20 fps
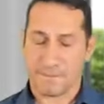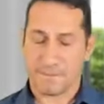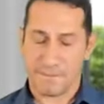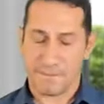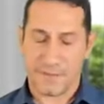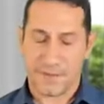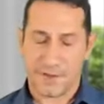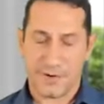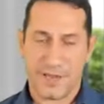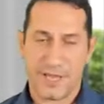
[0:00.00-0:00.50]

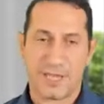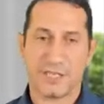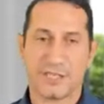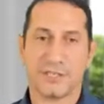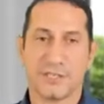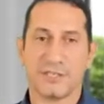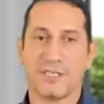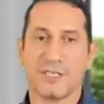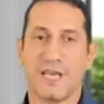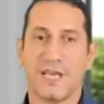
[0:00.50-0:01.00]
The
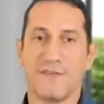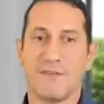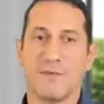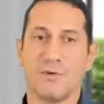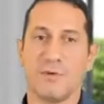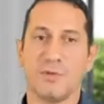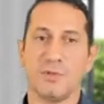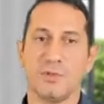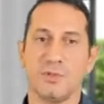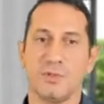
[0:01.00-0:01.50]
ratios have
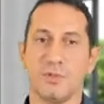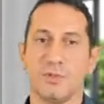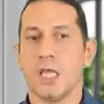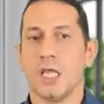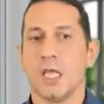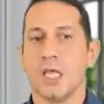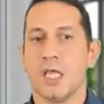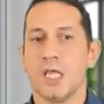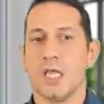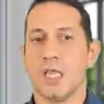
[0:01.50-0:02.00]
also